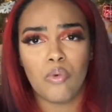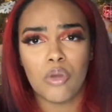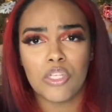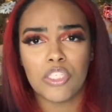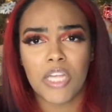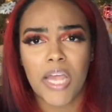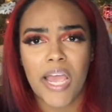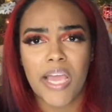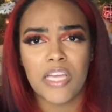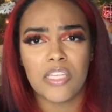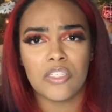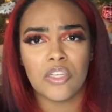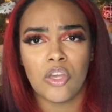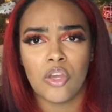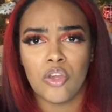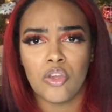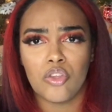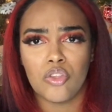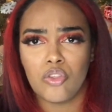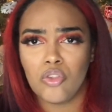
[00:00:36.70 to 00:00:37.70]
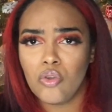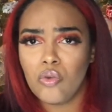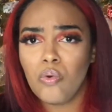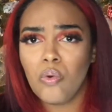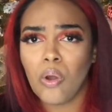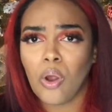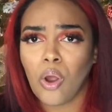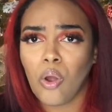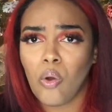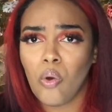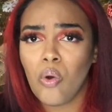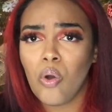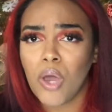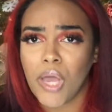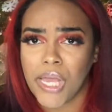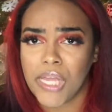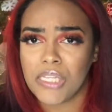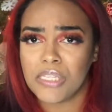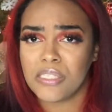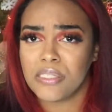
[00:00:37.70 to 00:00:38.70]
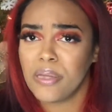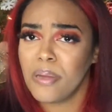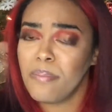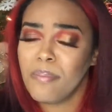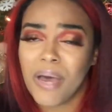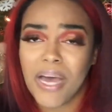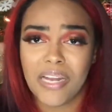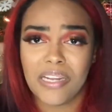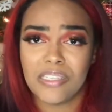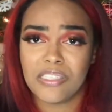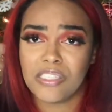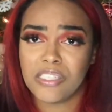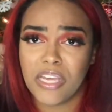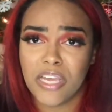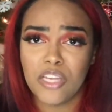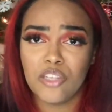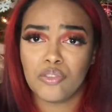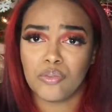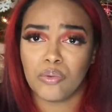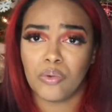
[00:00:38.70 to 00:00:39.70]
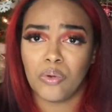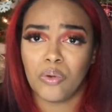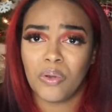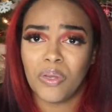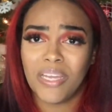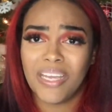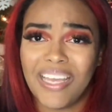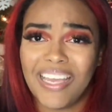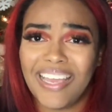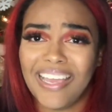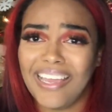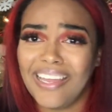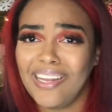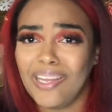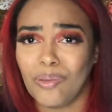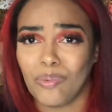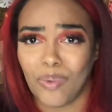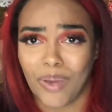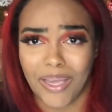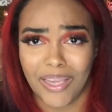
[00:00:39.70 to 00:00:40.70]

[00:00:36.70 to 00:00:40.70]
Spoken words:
case you are on somebody's schedule anyway,